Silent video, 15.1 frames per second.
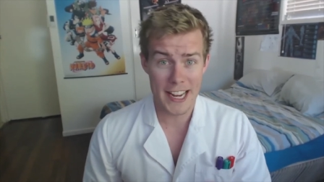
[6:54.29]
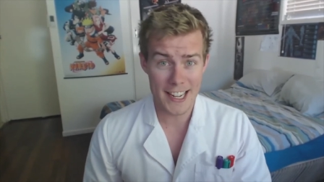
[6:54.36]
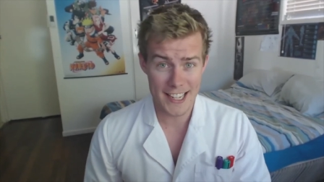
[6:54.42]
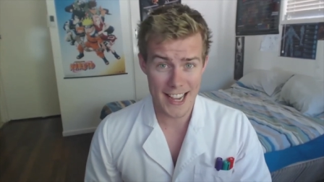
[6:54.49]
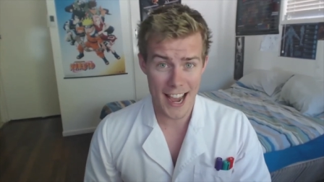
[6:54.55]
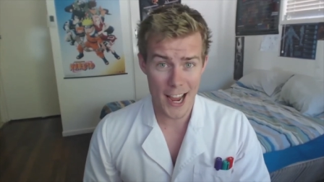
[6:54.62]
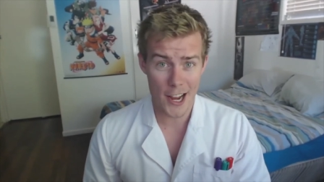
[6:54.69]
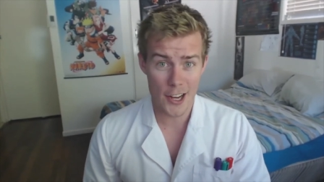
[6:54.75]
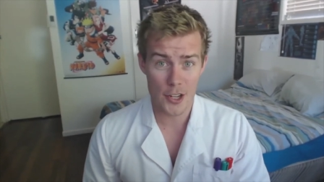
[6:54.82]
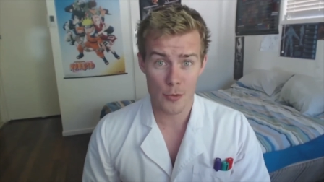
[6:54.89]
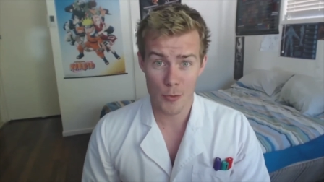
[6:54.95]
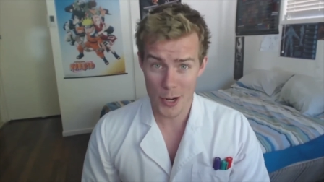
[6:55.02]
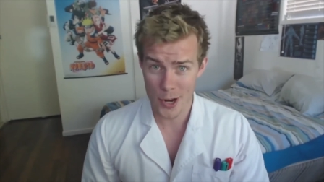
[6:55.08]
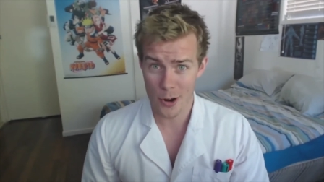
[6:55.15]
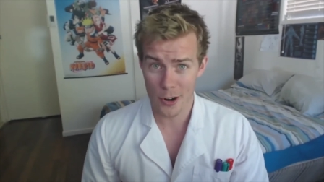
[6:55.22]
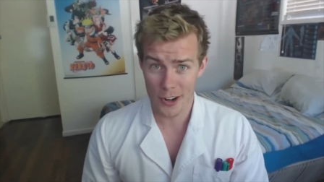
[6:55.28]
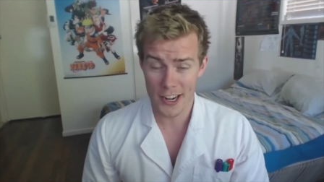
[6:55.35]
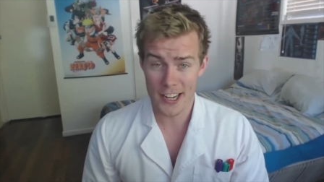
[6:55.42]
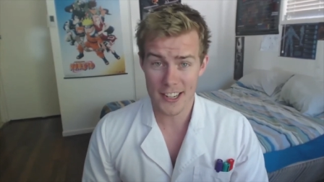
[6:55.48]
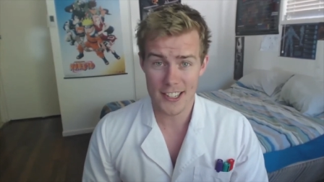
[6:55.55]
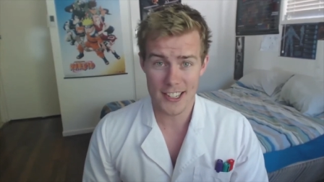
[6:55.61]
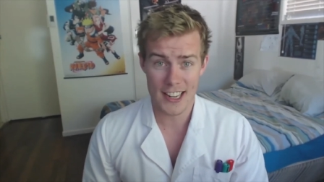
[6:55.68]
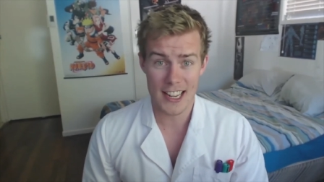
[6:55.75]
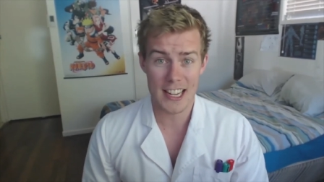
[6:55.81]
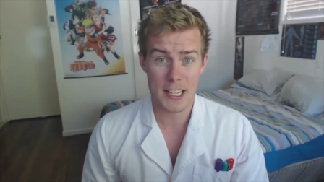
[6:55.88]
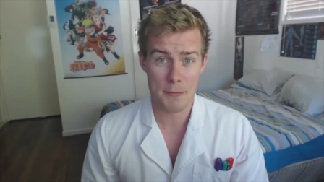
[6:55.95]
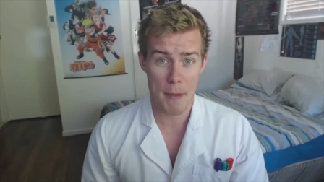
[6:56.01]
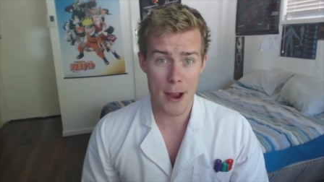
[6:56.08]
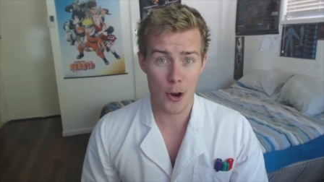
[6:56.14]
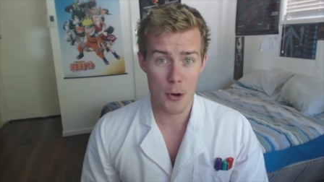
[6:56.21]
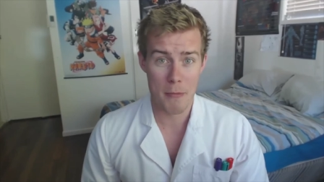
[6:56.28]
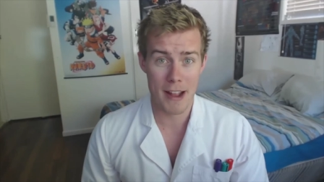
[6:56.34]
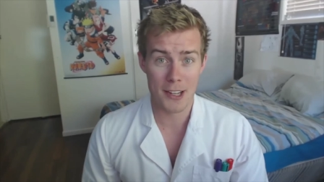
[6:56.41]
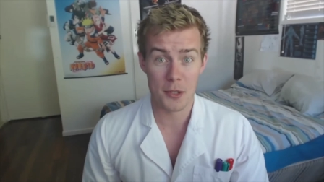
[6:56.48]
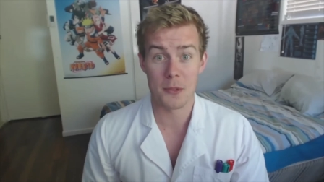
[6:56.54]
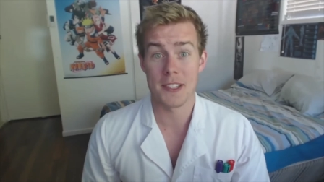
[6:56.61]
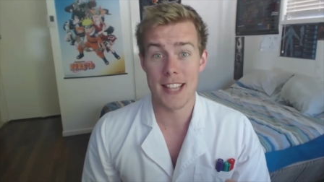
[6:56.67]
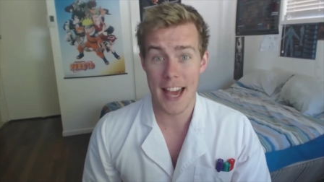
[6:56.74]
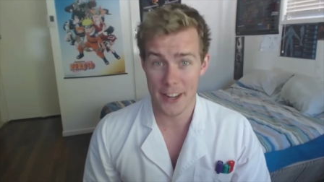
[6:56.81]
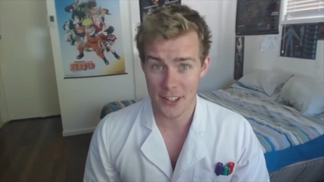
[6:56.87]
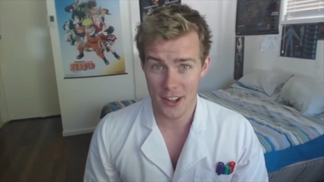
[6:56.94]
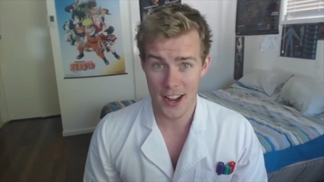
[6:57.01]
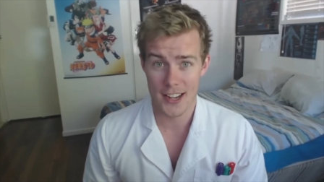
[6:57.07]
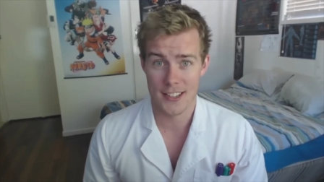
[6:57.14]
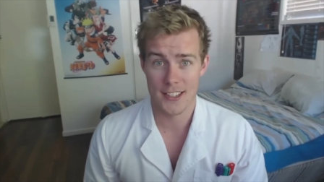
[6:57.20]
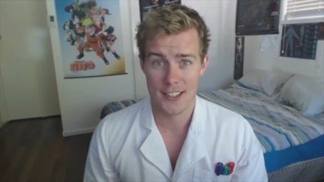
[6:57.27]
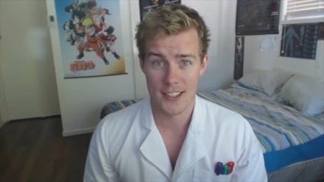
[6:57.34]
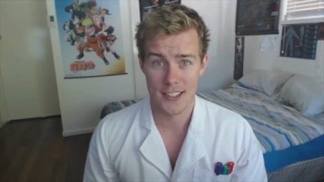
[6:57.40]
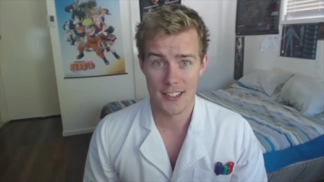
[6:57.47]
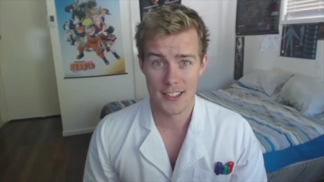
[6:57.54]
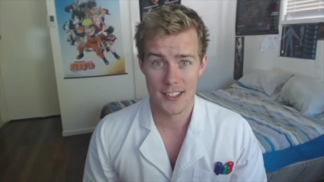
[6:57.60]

Engage Reorient Experimental Satellites.